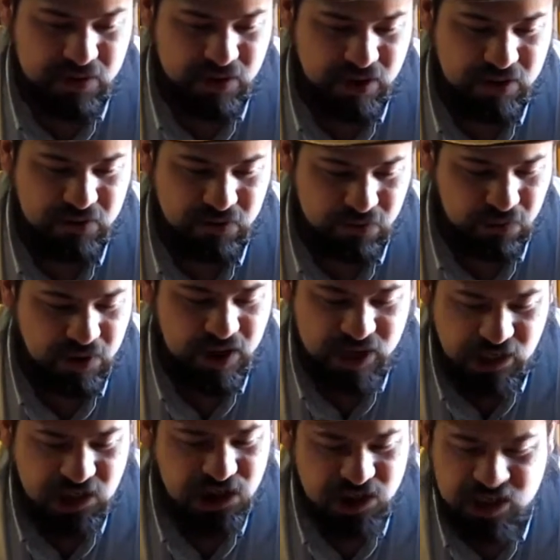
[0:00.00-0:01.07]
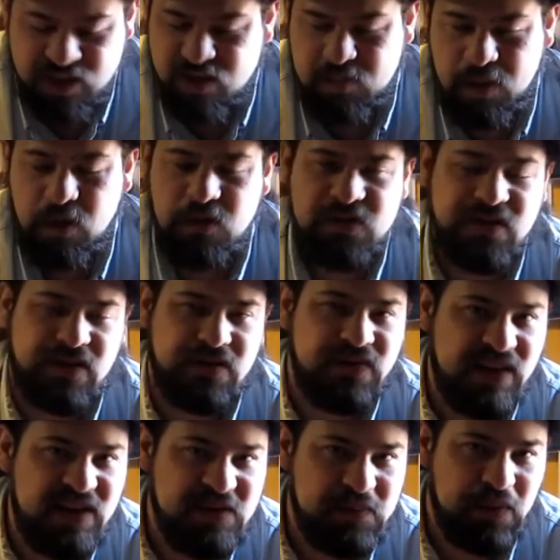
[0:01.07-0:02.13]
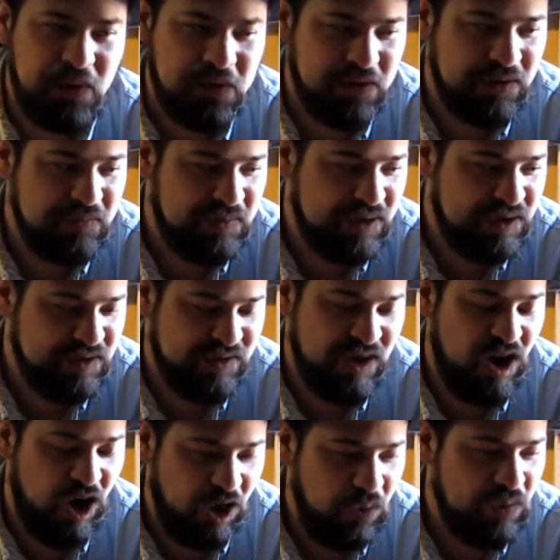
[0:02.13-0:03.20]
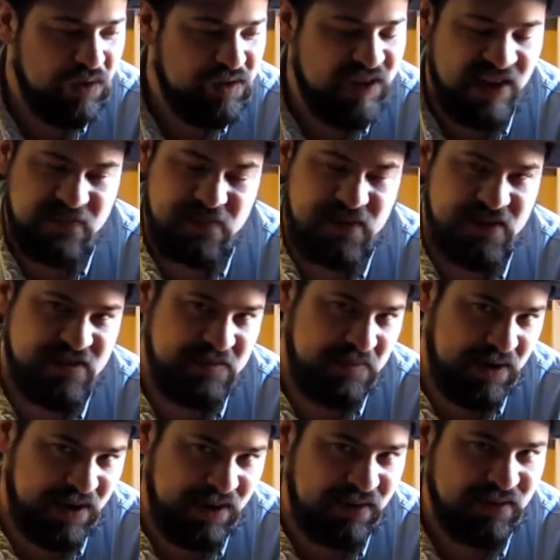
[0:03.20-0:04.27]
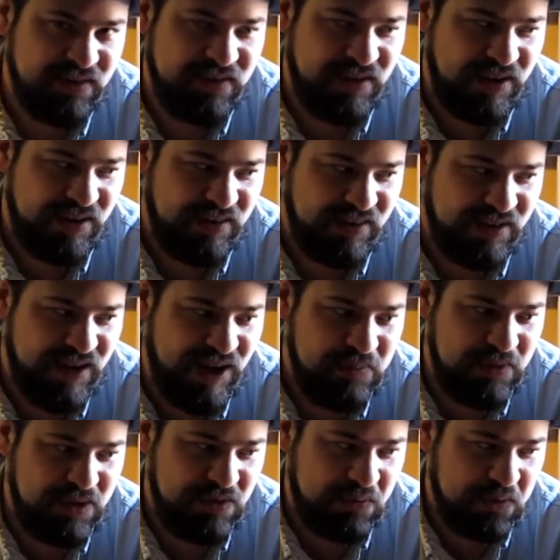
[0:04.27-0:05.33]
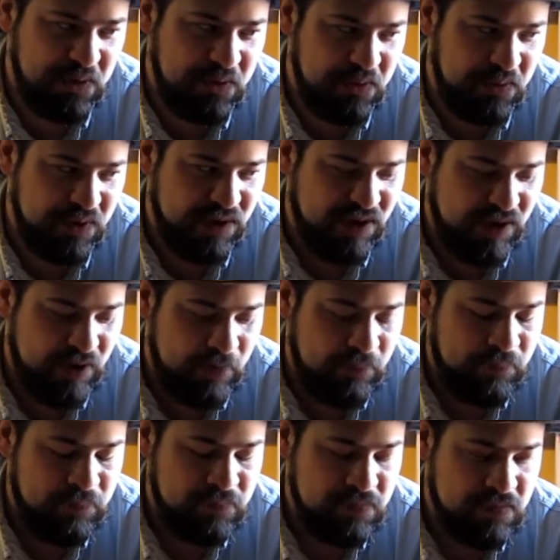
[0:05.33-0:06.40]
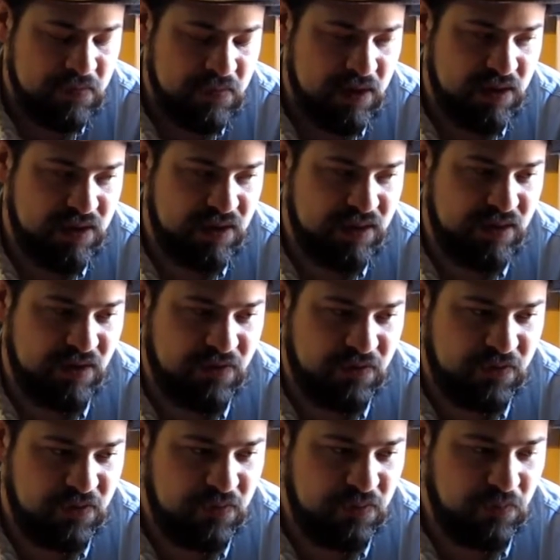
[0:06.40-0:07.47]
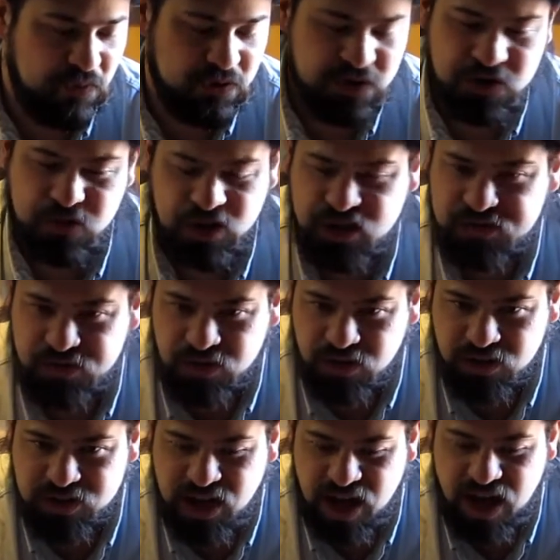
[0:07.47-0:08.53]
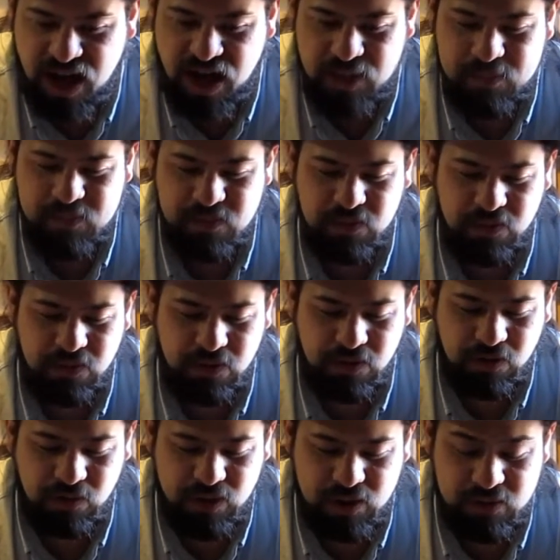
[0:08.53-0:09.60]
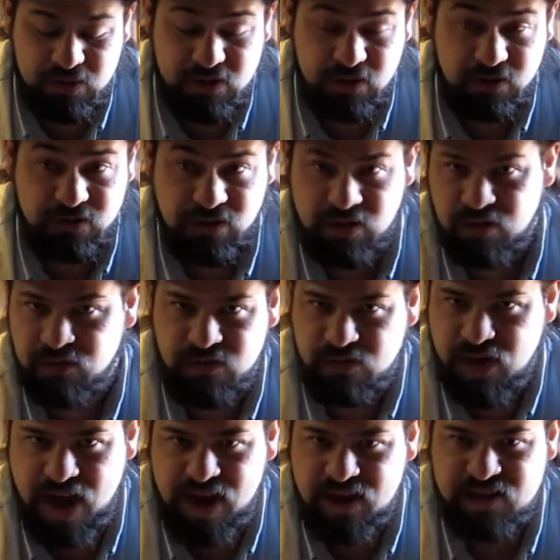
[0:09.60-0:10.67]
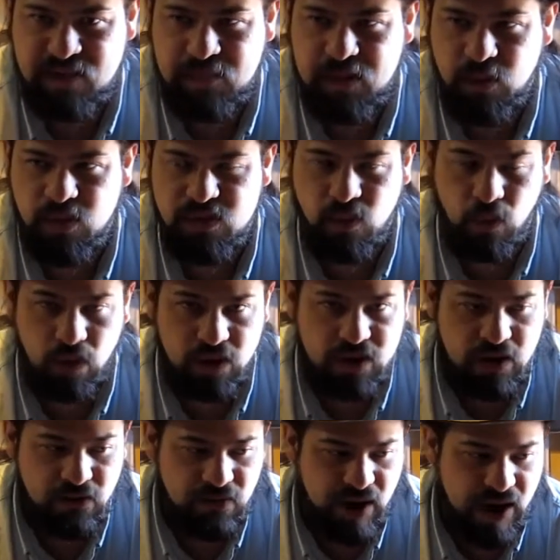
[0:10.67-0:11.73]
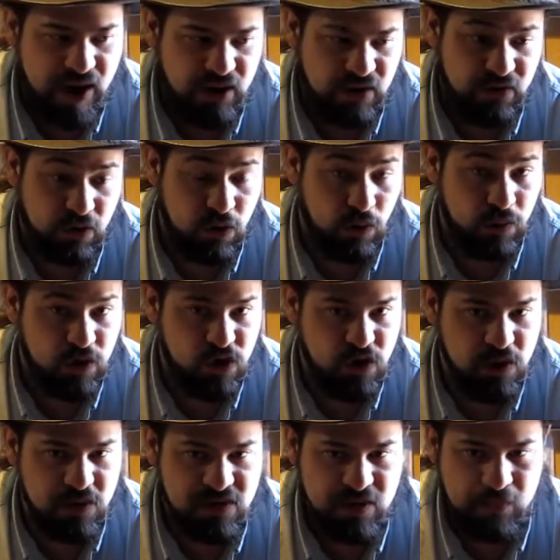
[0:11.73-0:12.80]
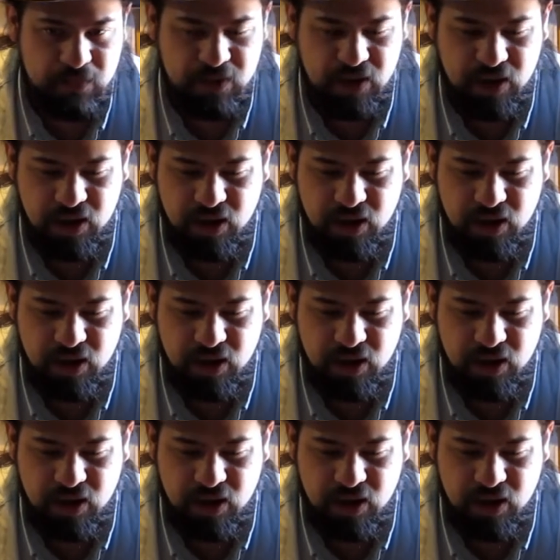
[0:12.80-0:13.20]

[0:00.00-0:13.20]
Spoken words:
and reading Shin's posts on Facebook because they always gave me a smile. And they got me through the most stressful times, or when I was trying to edit something that wasn't working right, or had to go reshoot something.